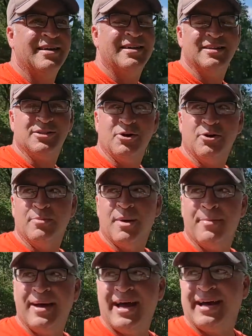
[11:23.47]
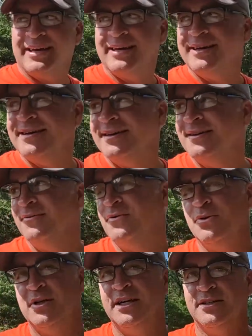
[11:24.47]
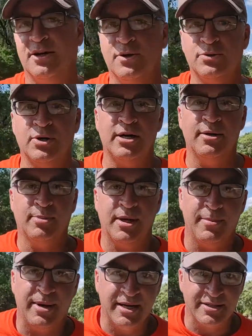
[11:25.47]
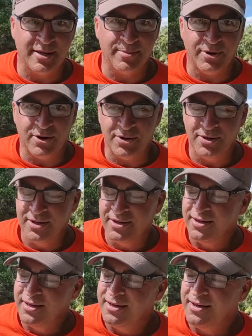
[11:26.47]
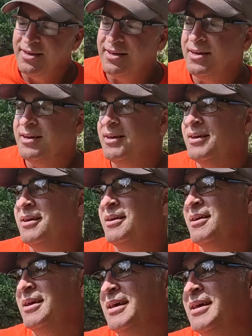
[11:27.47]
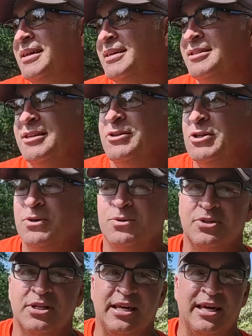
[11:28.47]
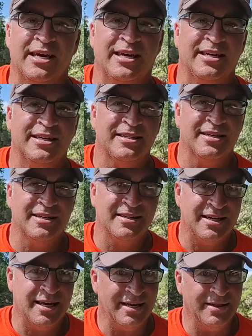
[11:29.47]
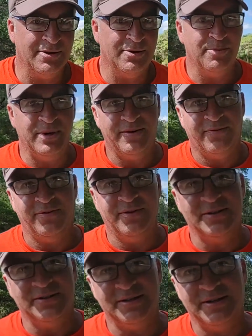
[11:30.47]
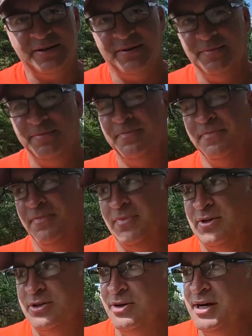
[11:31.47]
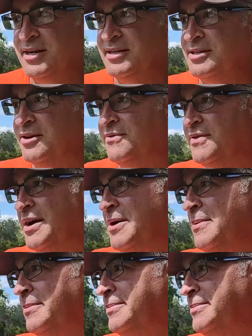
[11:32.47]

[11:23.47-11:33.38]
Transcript: I just hurt my back a few days ago trying to play basketball. And it's a doozy. It's going to take a little bit for this to straighten itself out.